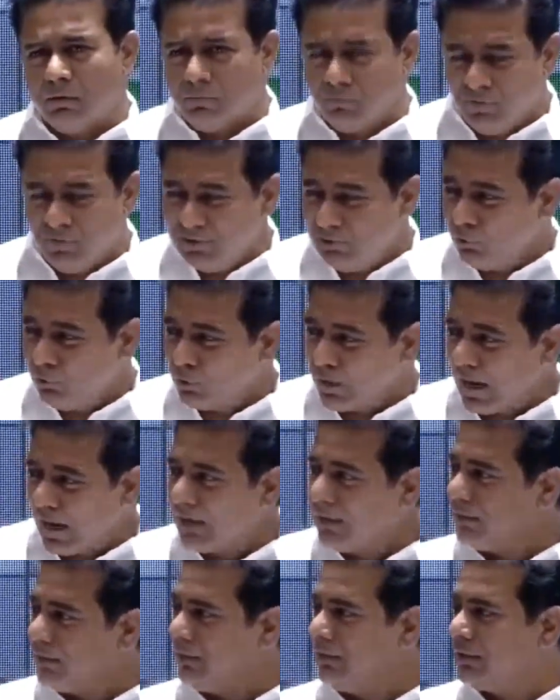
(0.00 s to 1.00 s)
will you
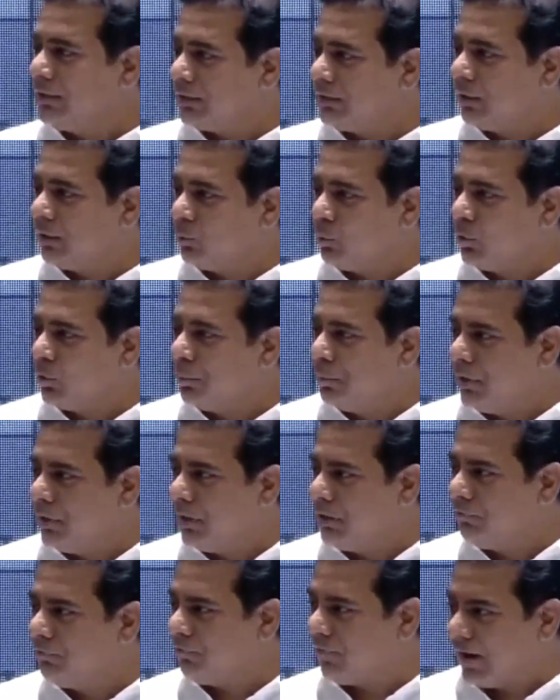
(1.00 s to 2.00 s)
guarantee that there won't be
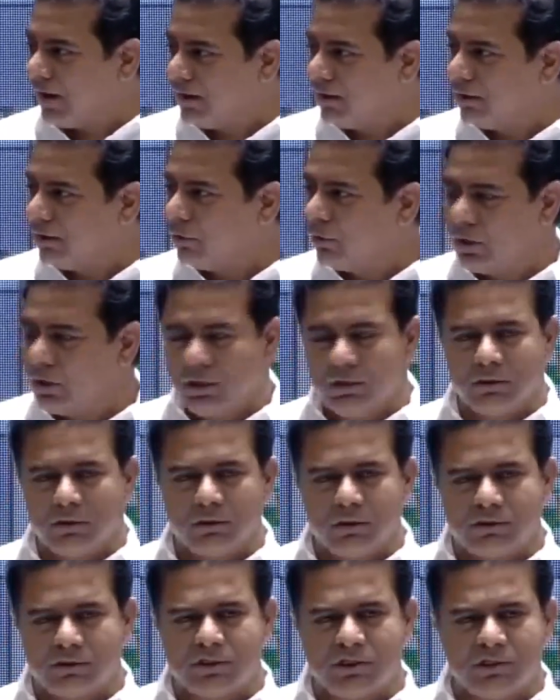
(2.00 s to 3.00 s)
any flooding or
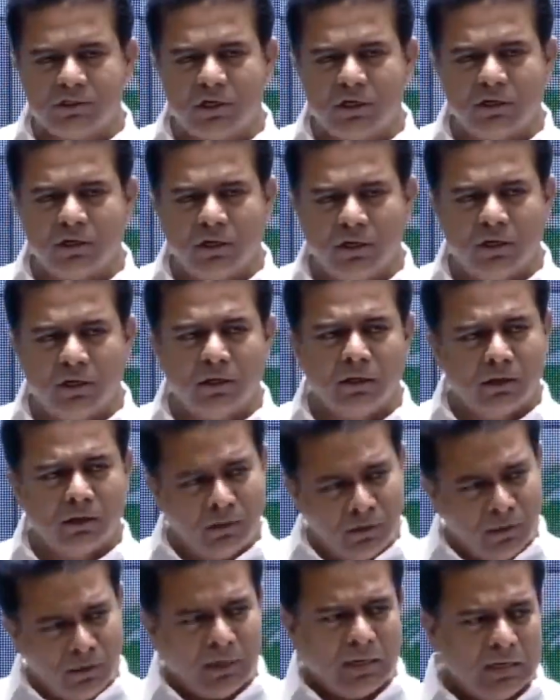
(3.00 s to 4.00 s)
anything this season? Ante,
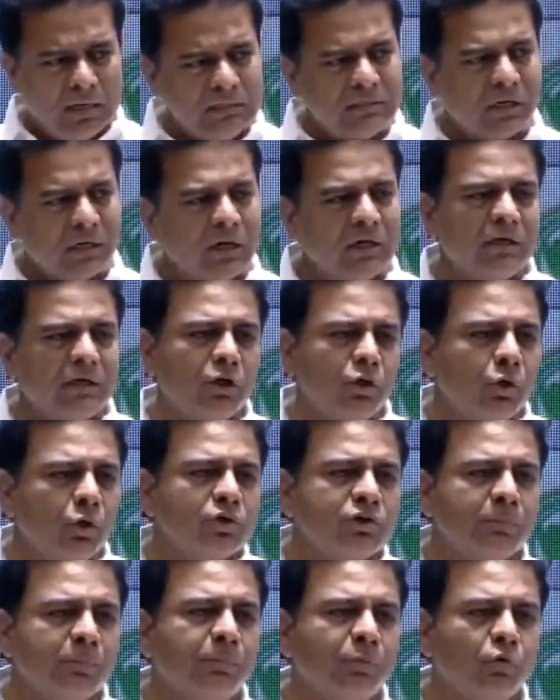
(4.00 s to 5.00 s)
it's a
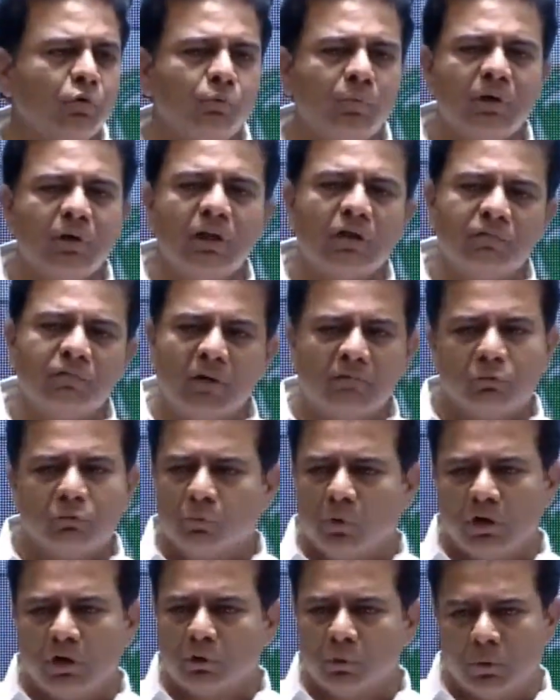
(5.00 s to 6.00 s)
continuous improvement that we have to
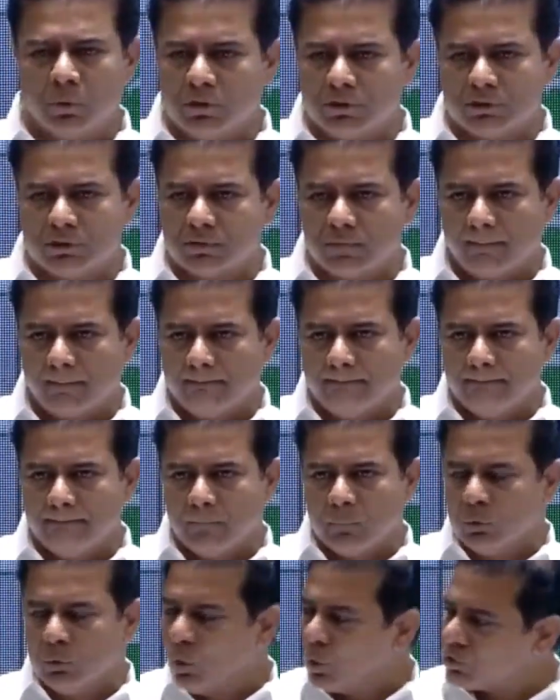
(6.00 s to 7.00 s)
work towards.
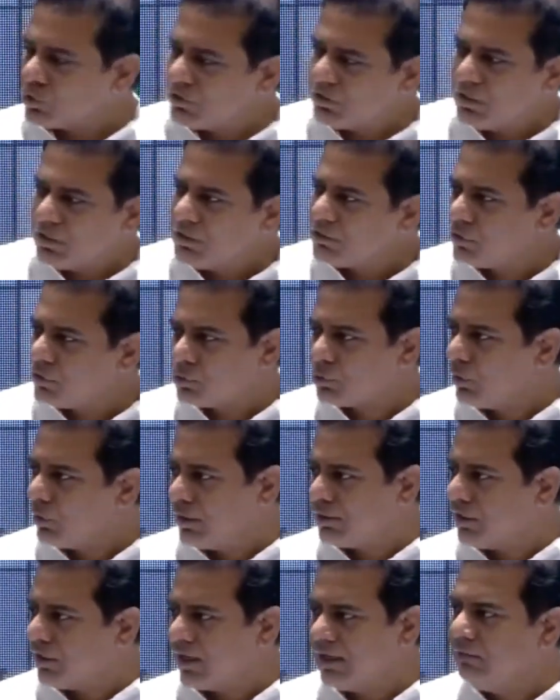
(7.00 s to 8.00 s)
No city is
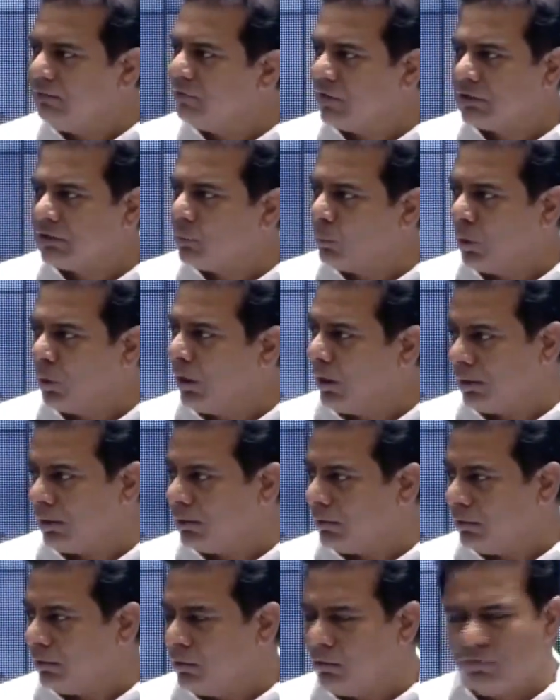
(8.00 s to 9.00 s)
insulated anywhere in the world
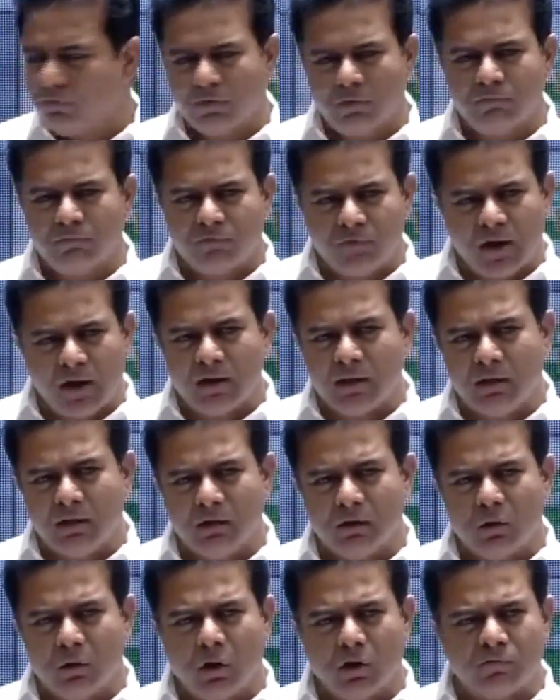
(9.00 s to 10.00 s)
from
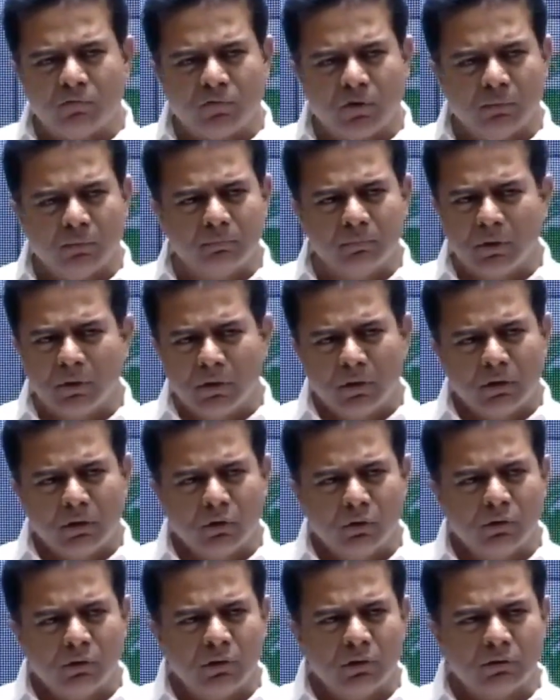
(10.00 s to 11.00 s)
flooding or from you
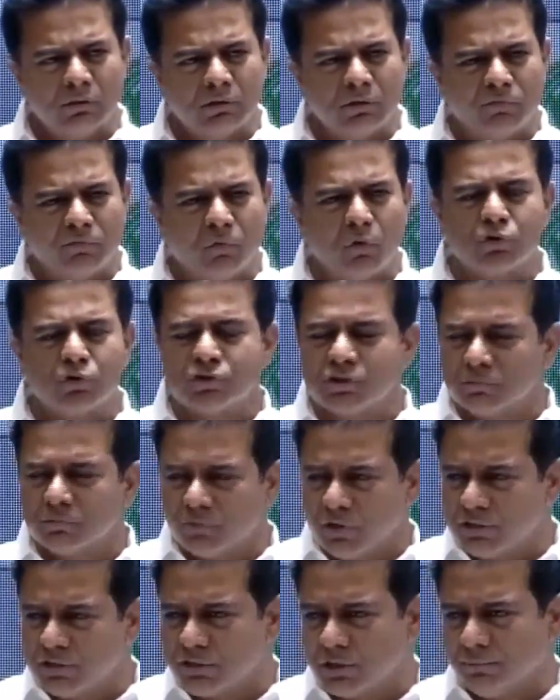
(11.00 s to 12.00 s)
know, the, the forces of
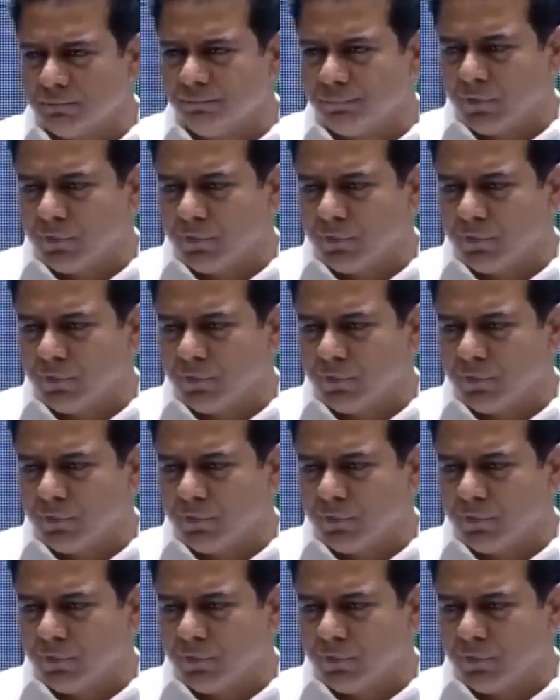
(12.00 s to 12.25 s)
nature.